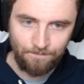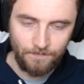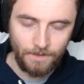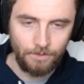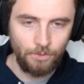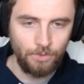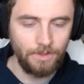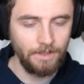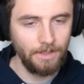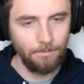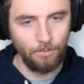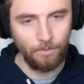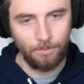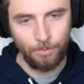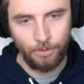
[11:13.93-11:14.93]
You can
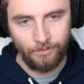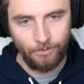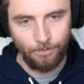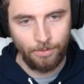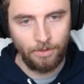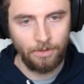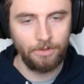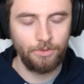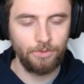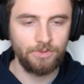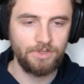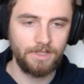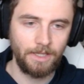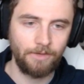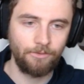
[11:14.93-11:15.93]
get more maneuverable, you
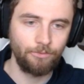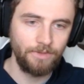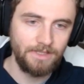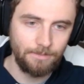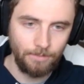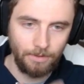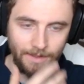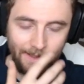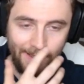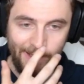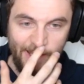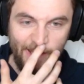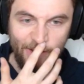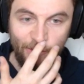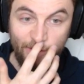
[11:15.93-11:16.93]
still have reasonable
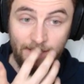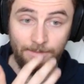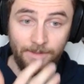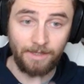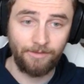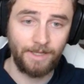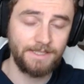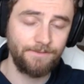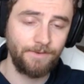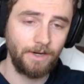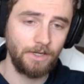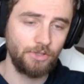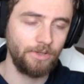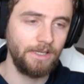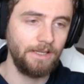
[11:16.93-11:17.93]
AA, you keep the advanced
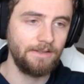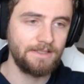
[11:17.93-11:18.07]
fire training.